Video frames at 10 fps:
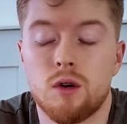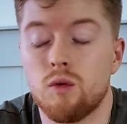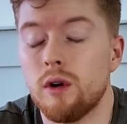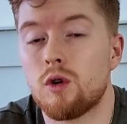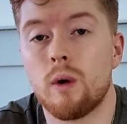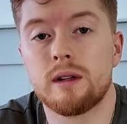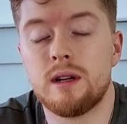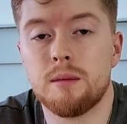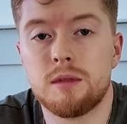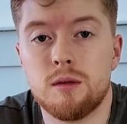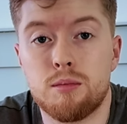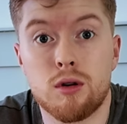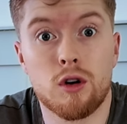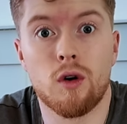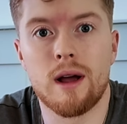So a real quick tip to
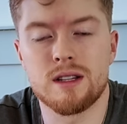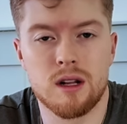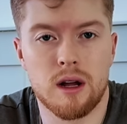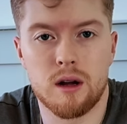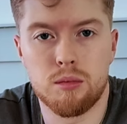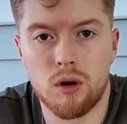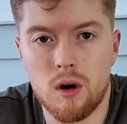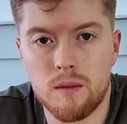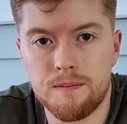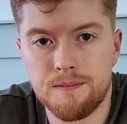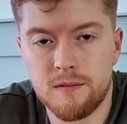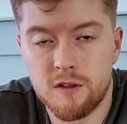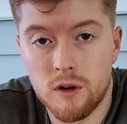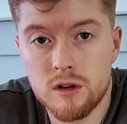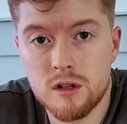progress like a pro.
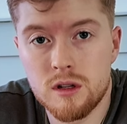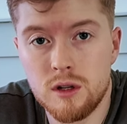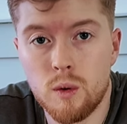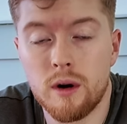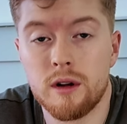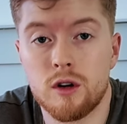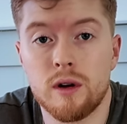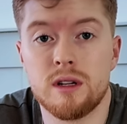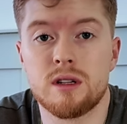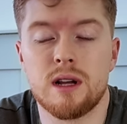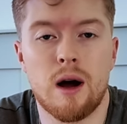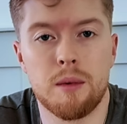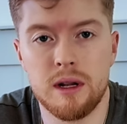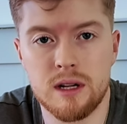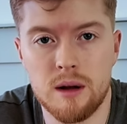First, you want to increase how
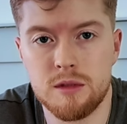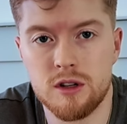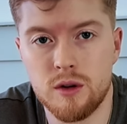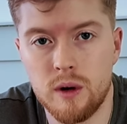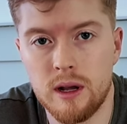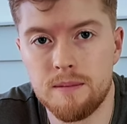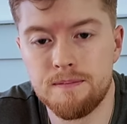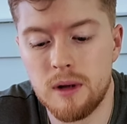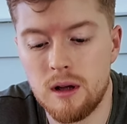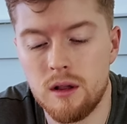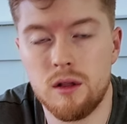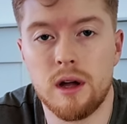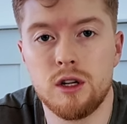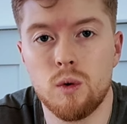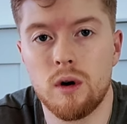many times you're doing it.
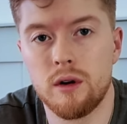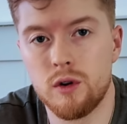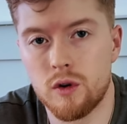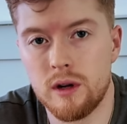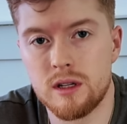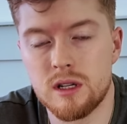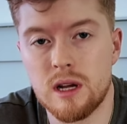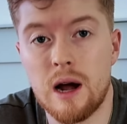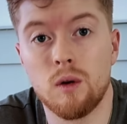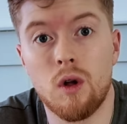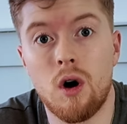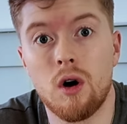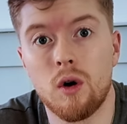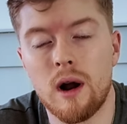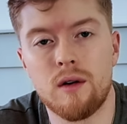Then you want to increase how
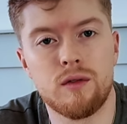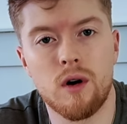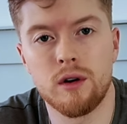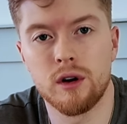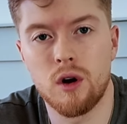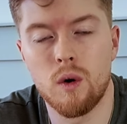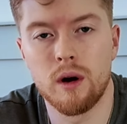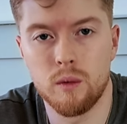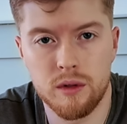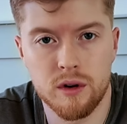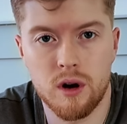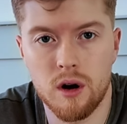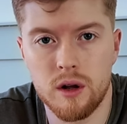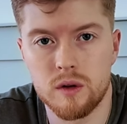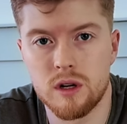long or how far you're going with your
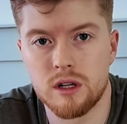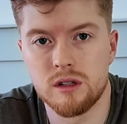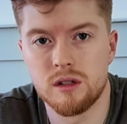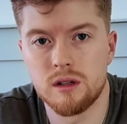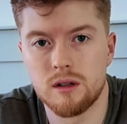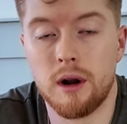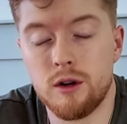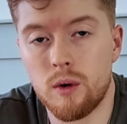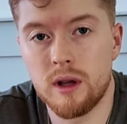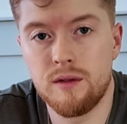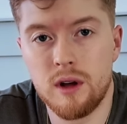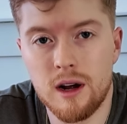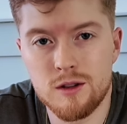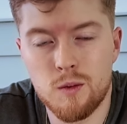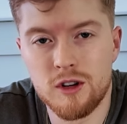cardio sessions. But I do want to give you
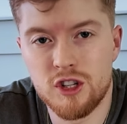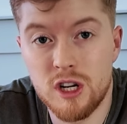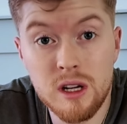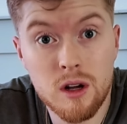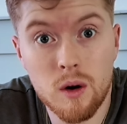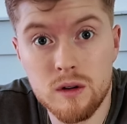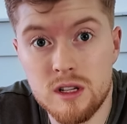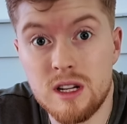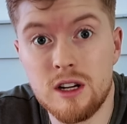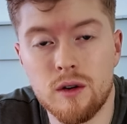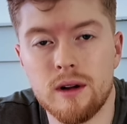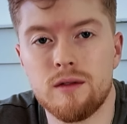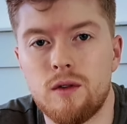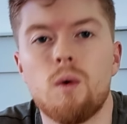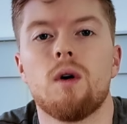guys one cheat code
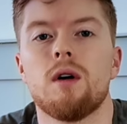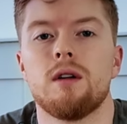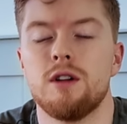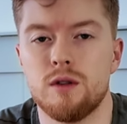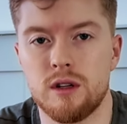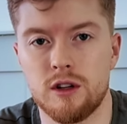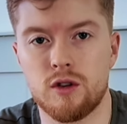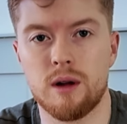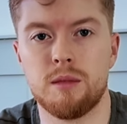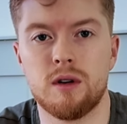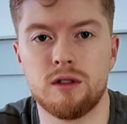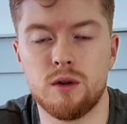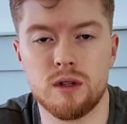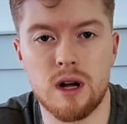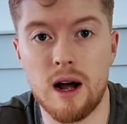secret for using the treadmill
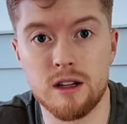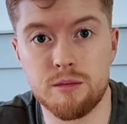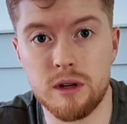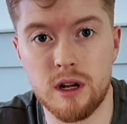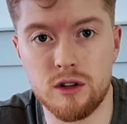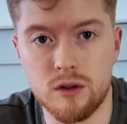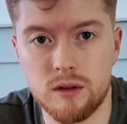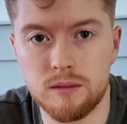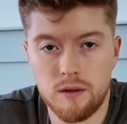to its highest potential.